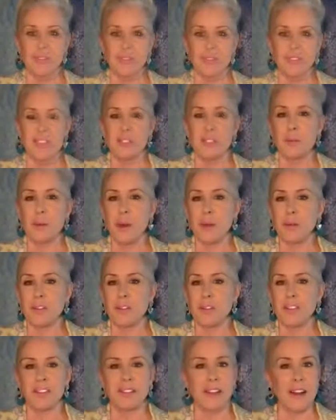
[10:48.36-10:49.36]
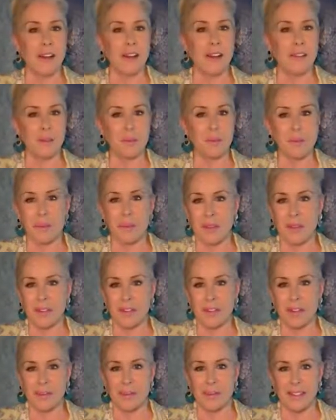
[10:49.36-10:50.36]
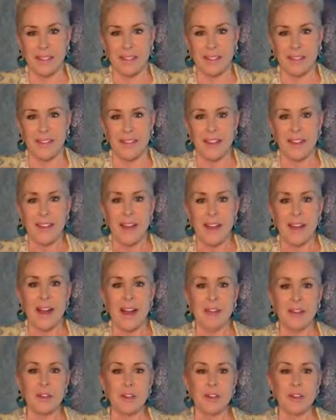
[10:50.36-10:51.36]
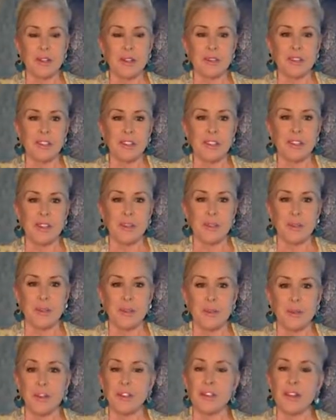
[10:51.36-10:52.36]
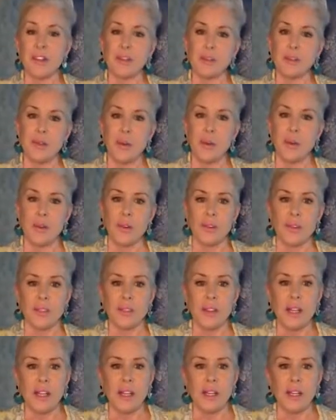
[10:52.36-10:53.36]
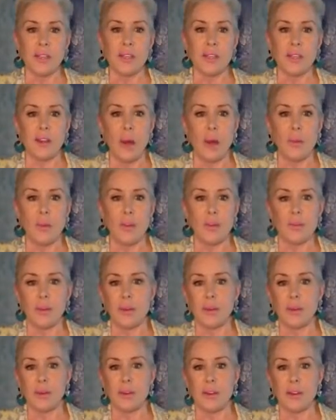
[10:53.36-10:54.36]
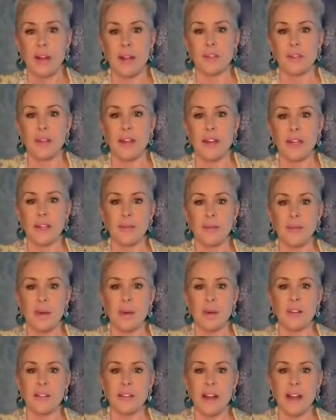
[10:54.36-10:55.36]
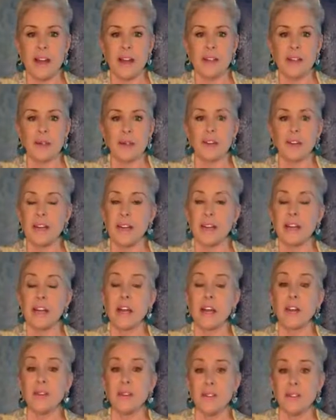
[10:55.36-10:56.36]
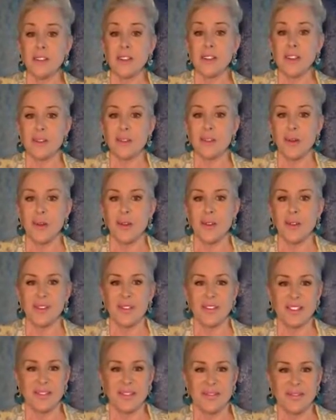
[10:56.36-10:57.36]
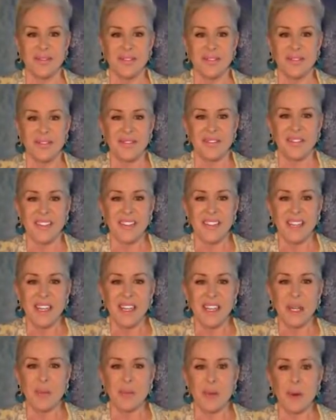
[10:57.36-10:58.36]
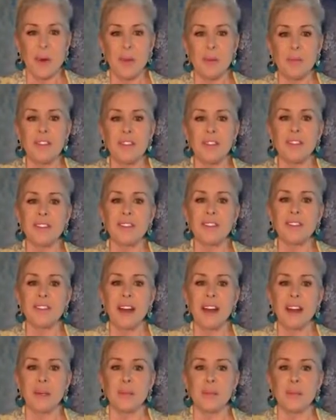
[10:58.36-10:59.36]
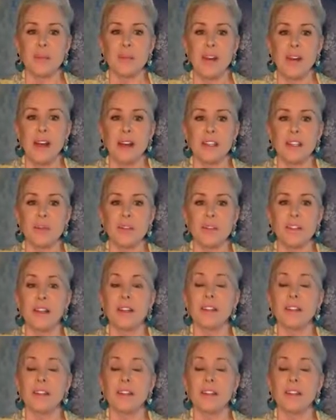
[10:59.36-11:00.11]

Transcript: This program does not have to be a one-time thing. After you've achieved your first set of goals, you can always order another daily focus guide to create a new set of goals. The program is designed to provide you with a